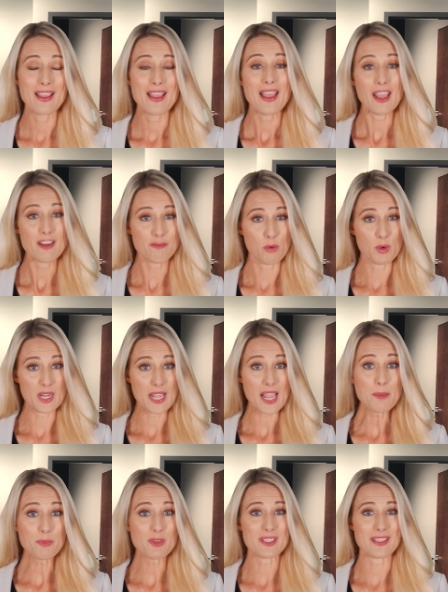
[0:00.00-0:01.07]
and
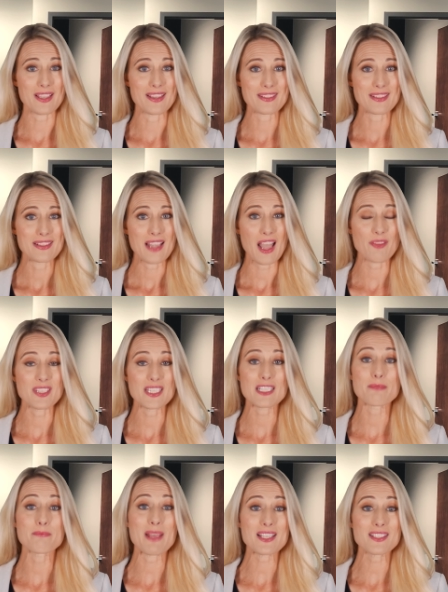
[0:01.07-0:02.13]
48% have sent a
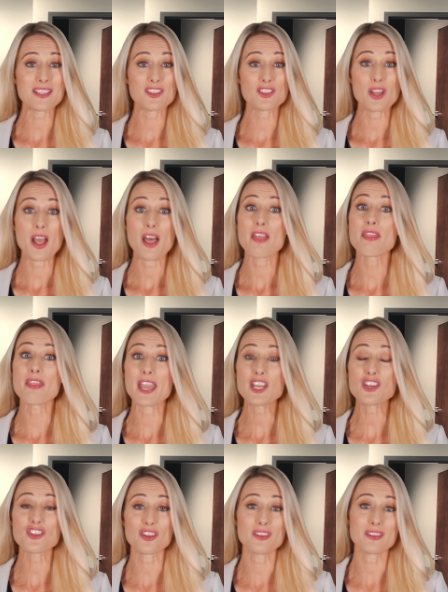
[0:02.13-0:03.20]
message they
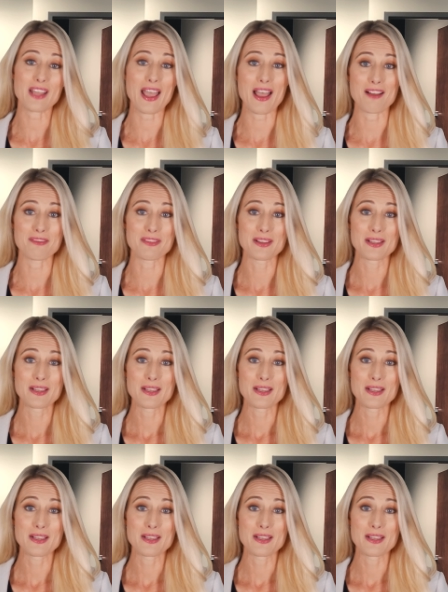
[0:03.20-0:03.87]
shouldn't have,